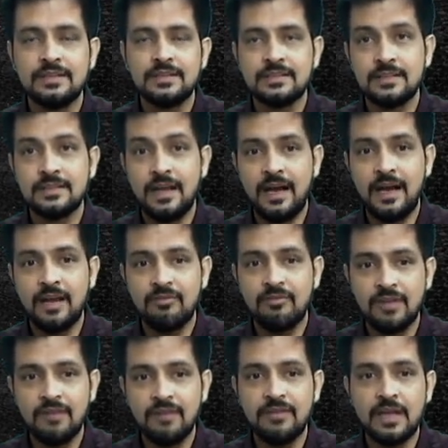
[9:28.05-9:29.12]
this
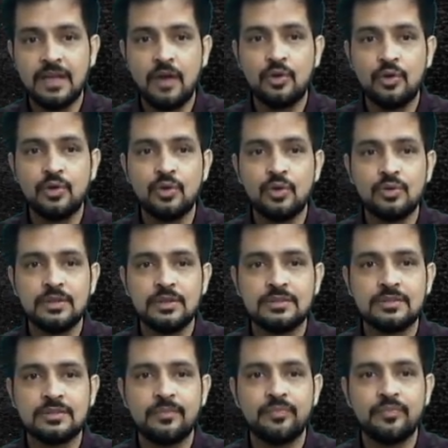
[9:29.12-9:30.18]
R1 we have to do
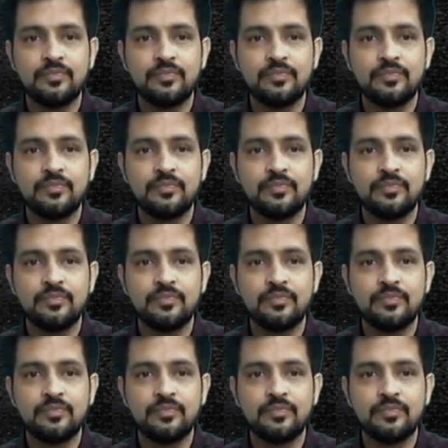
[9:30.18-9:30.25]
this.